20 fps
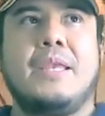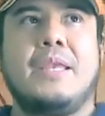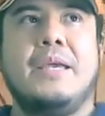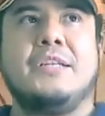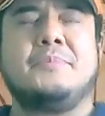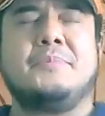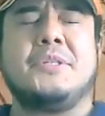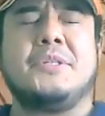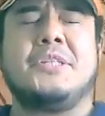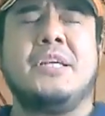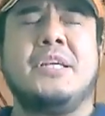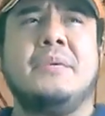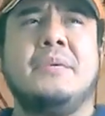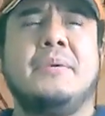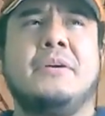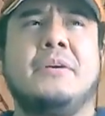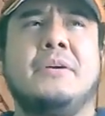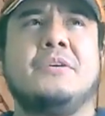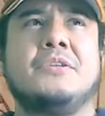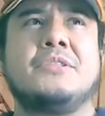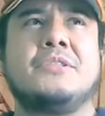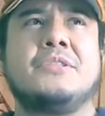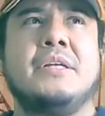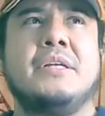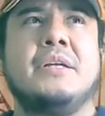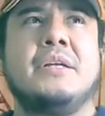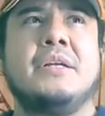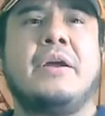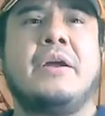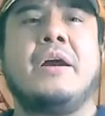especially because
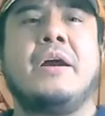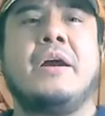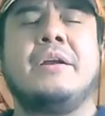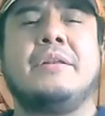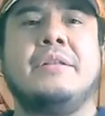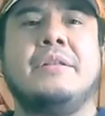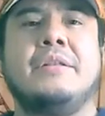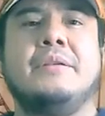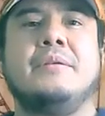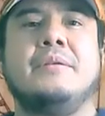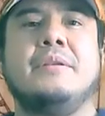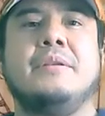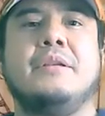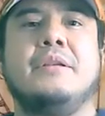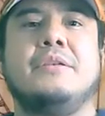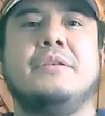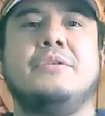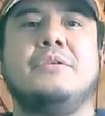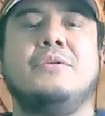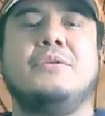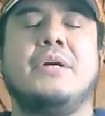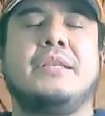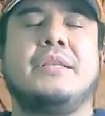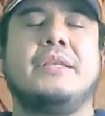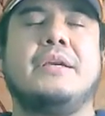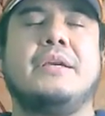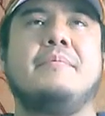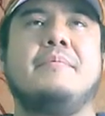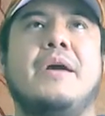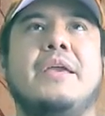regarding
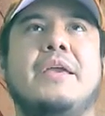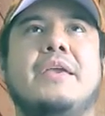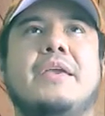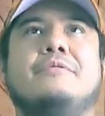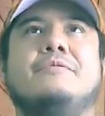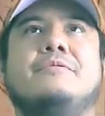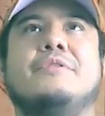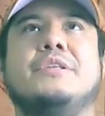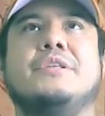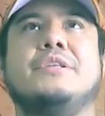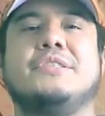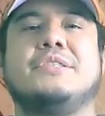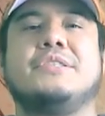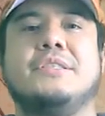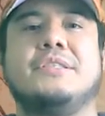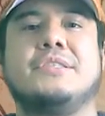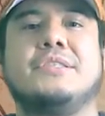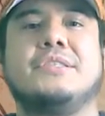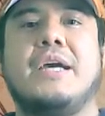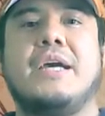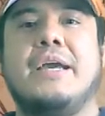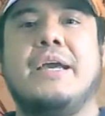Yucatec Maya, for instance,